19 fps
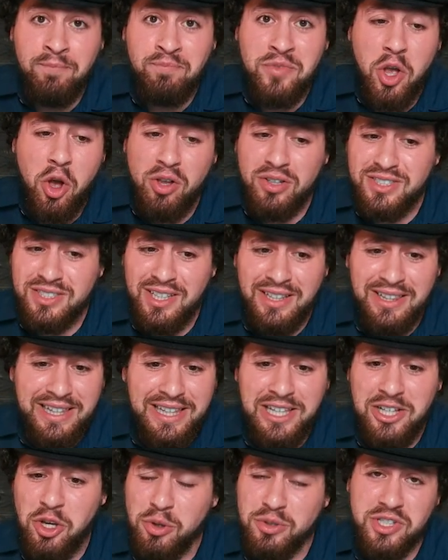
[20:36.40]
Austin
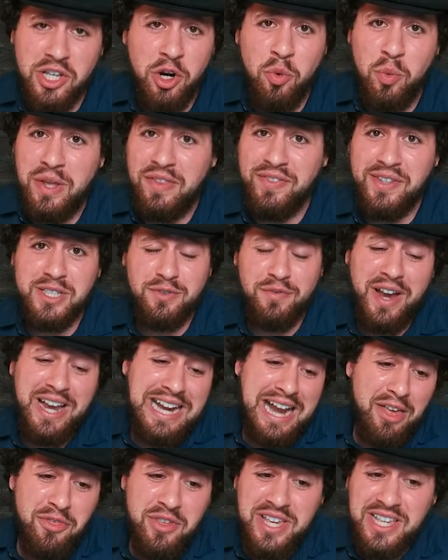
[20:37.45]
Lingo is going to win this fight.
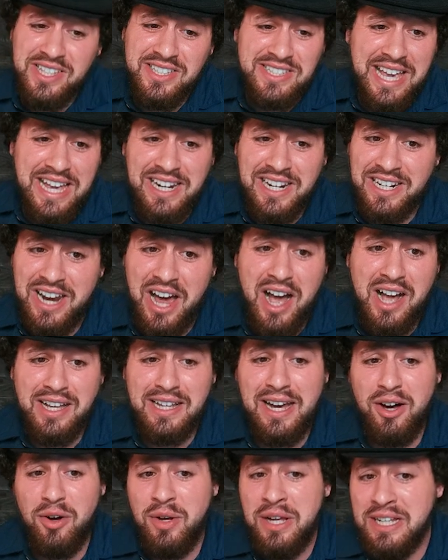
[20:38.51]
I think he's getting a
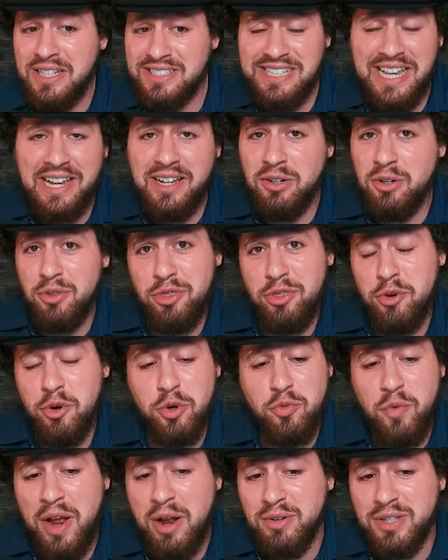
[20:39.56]
knockout. Second or third
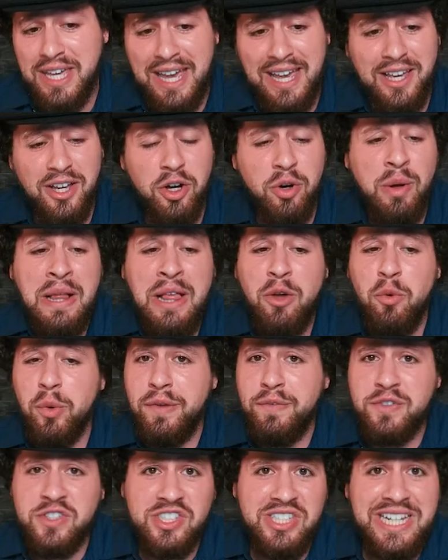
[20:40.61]
round KO.
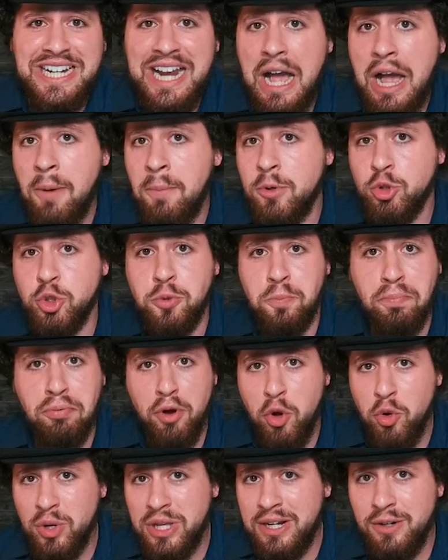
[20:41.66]
We've seen Ramos
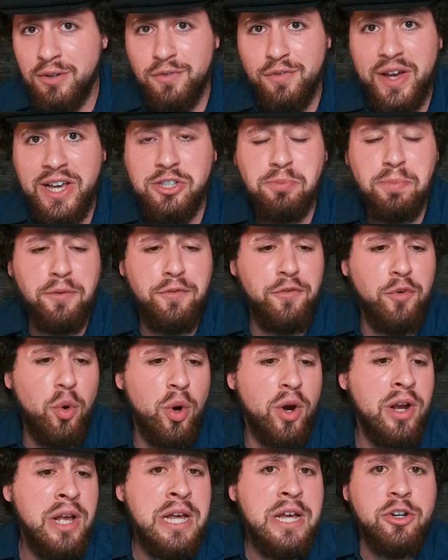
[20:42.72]
broken in fights
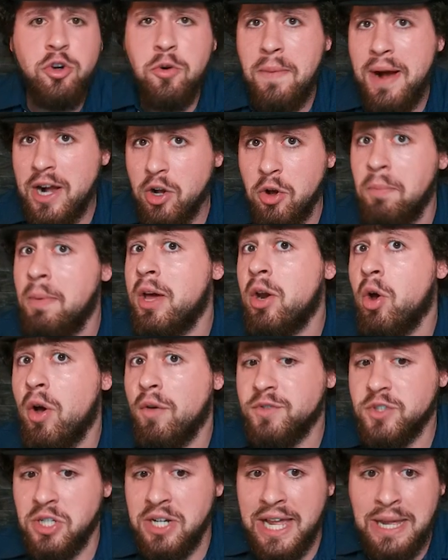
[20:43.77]
before.
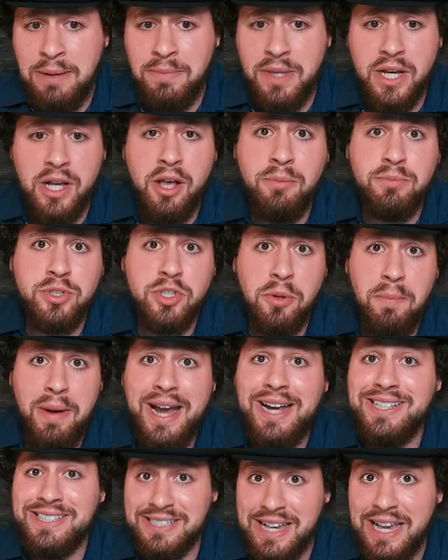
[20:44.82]
Nurmagomedov's a name that comes to
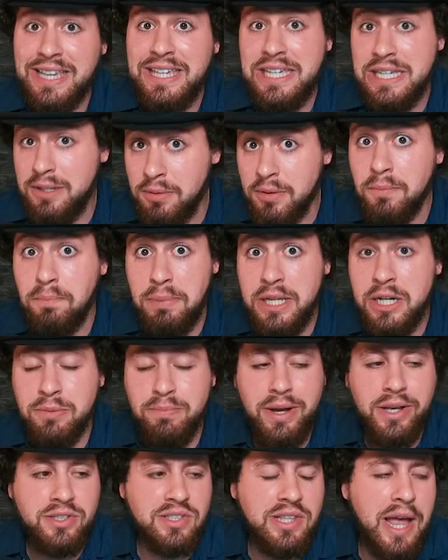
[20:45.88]
mind. Saeed beat him
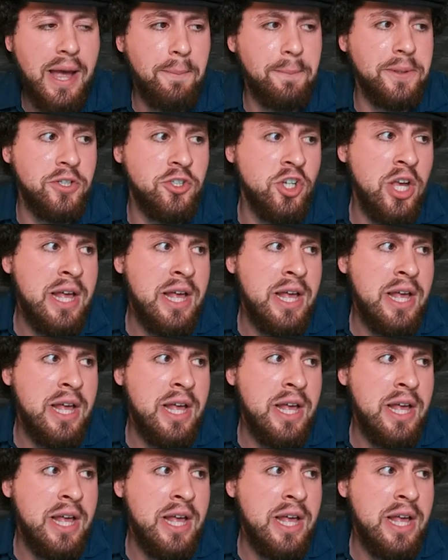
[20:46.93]
by stoppage.